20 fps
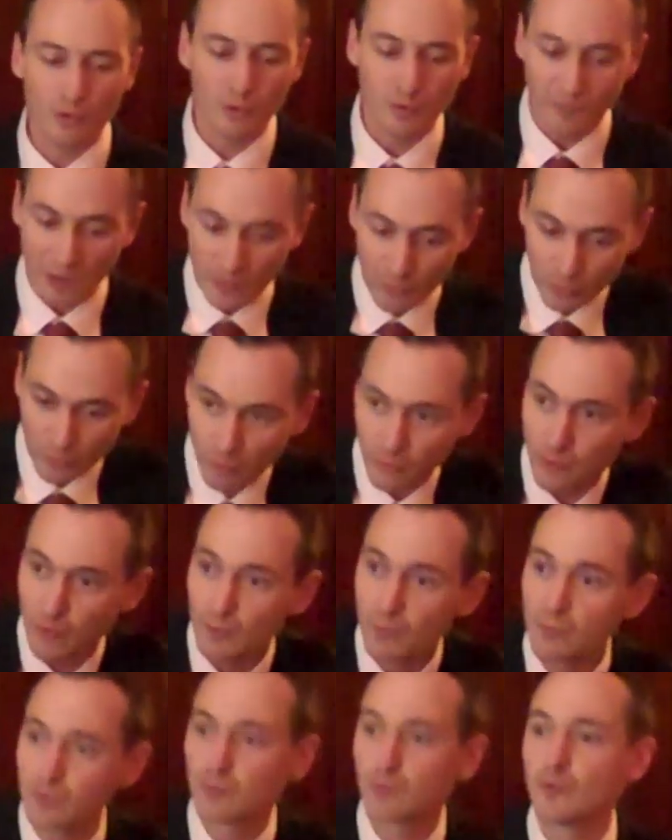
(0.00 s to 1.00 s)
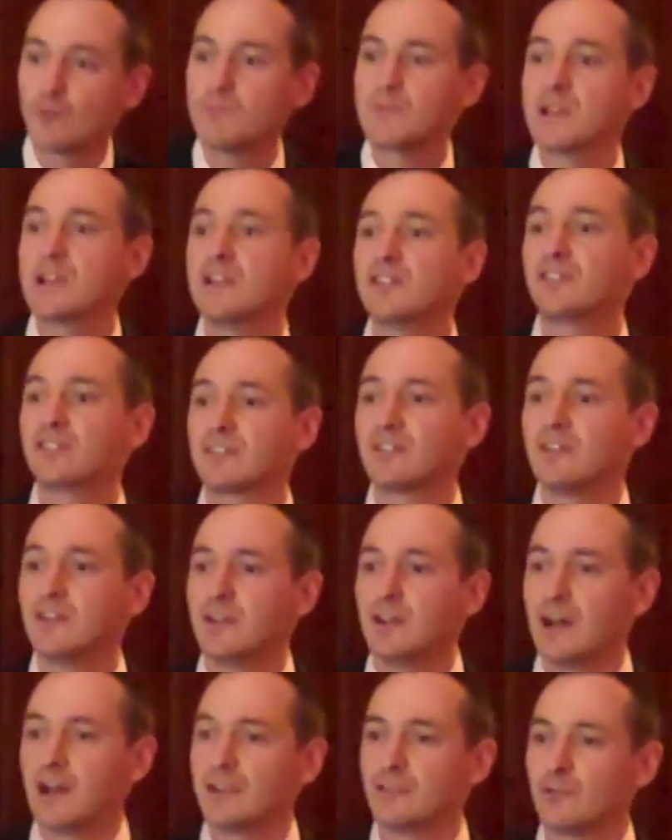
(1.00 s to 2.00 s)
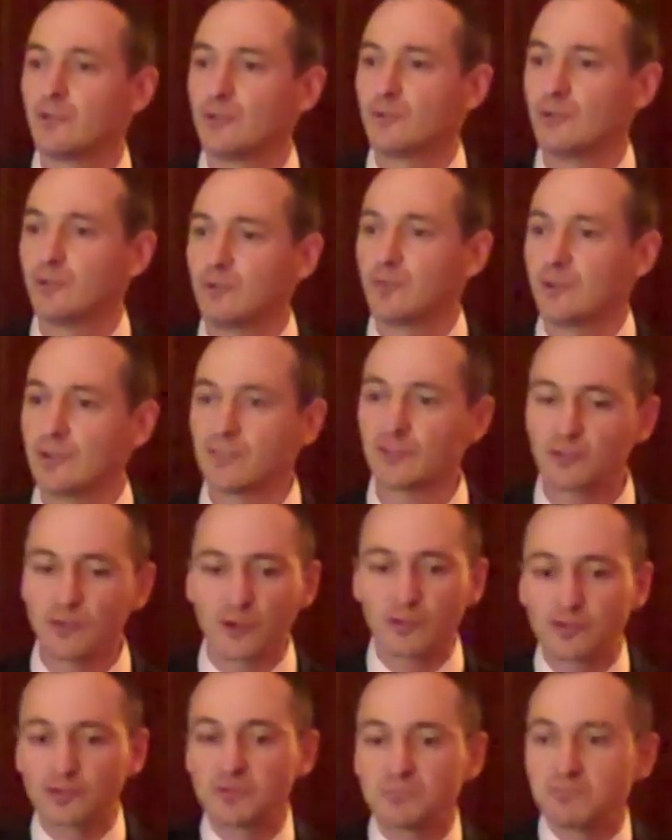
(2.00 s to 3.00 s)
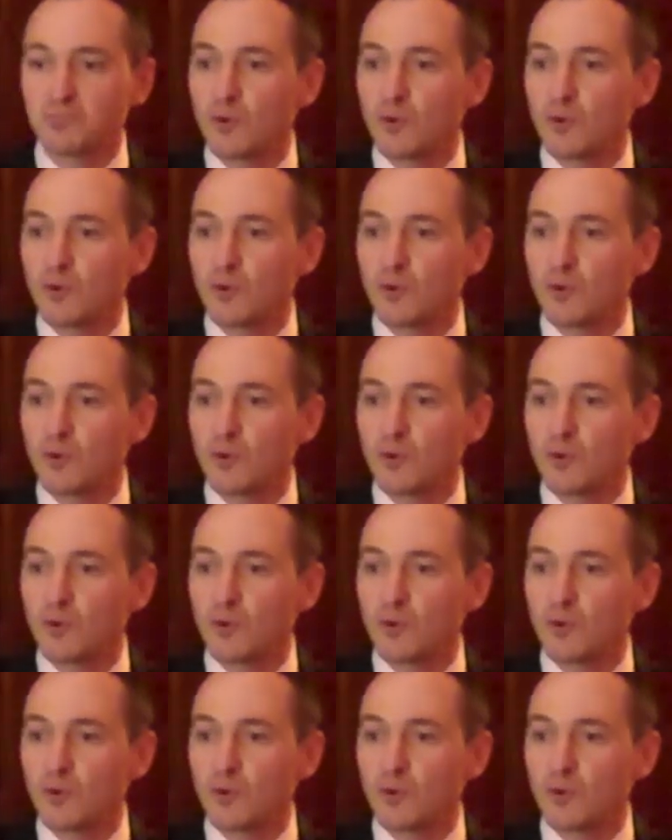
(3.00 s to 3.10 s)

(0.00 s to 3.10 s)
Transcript: good value to the meals, and it's not